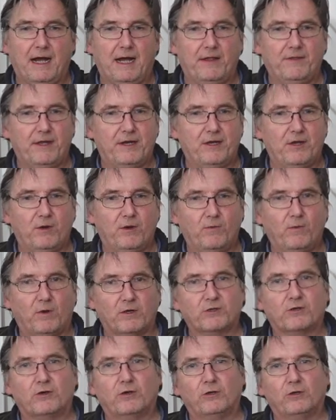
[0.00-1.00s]
and they do
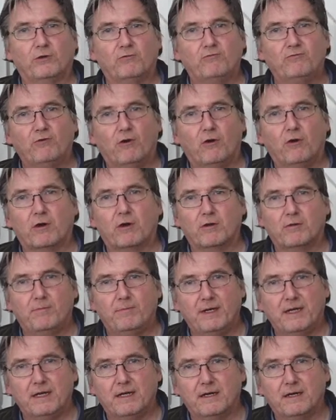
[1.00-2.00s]
what's called a Rauch
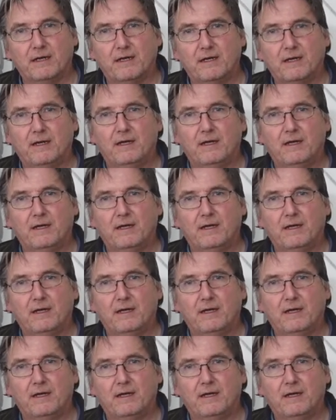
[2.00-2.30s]
beer,